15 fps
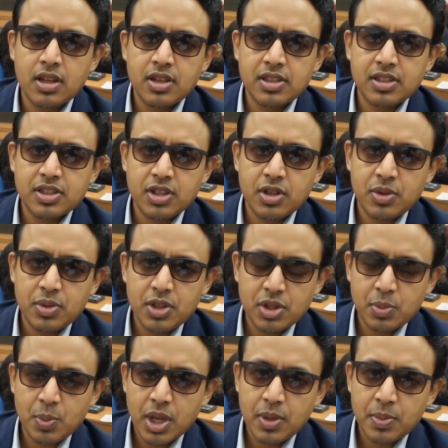So the
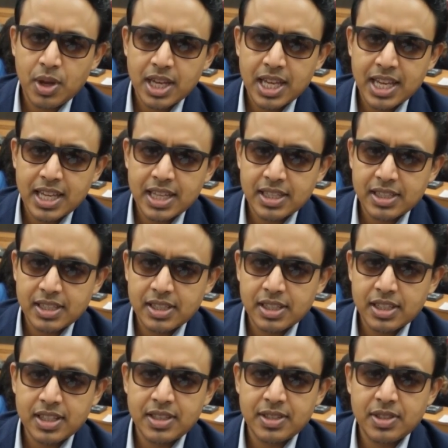21A's,
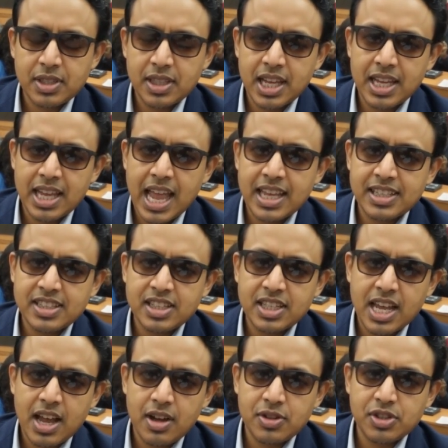they cancel
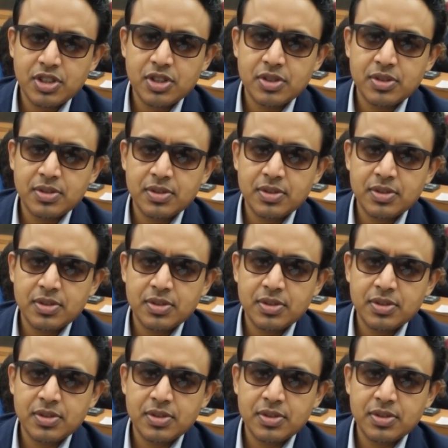out.